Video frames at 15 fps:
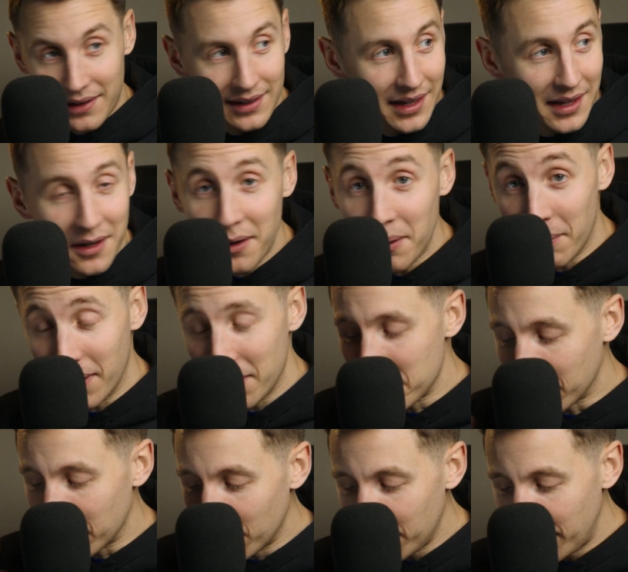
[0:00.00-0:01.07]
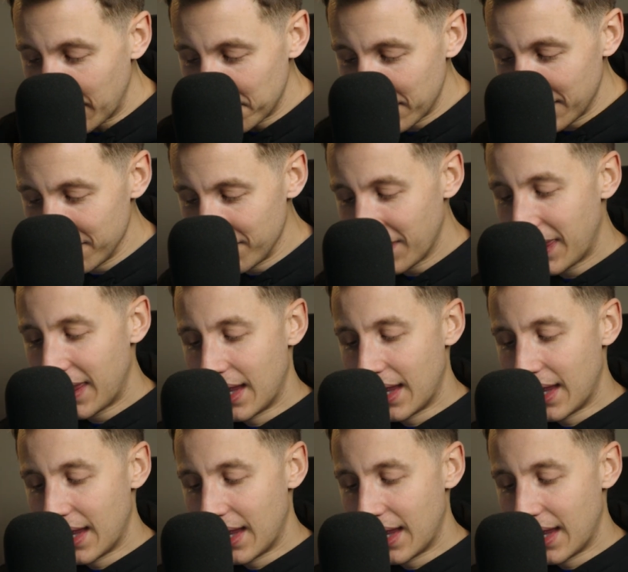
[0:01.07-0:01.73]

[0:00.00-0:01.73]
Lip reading: get into my bowl, big man.